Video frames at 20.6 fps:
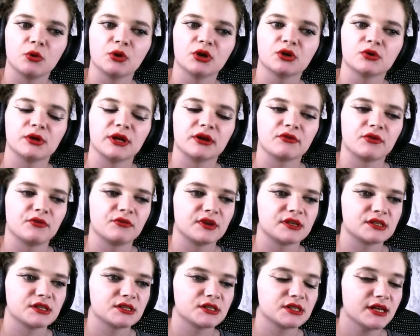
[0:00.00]
no one could ever
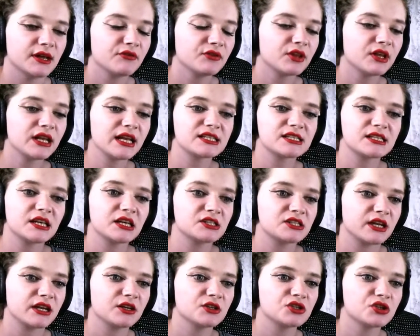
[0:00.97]
visit. Nevertheless, the
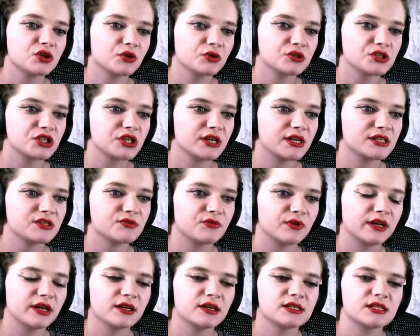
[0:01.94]
intelligent girl she is,
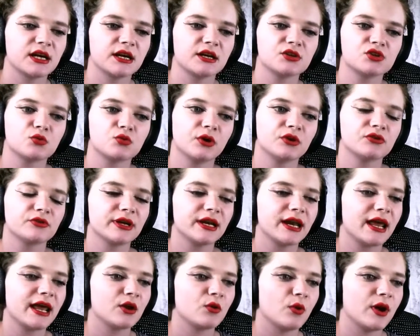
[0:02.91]
Fleta decided to wander
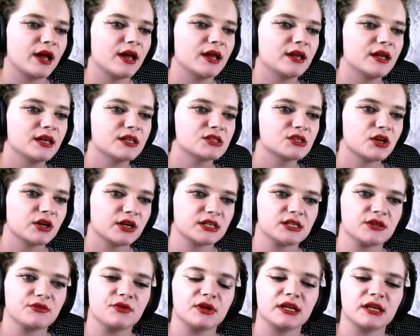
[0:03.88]
in anyway. It's not
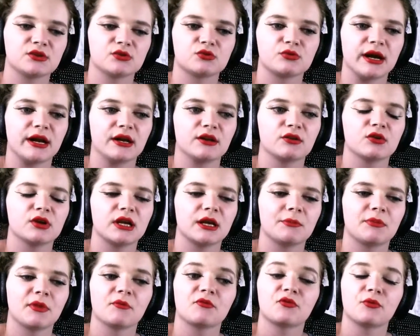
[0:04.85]
as if a little rain could
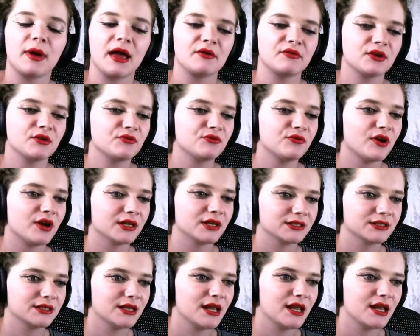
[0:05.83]
keep them from having
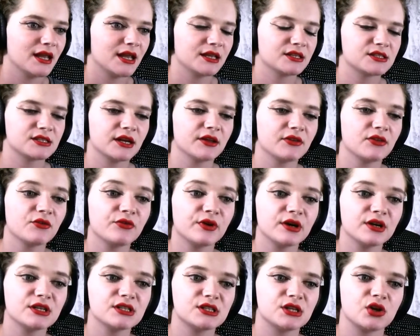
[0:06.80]
fun. Inside the
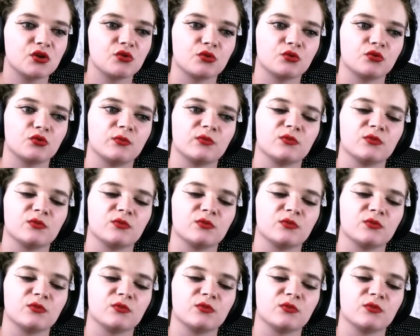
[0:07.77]
very secret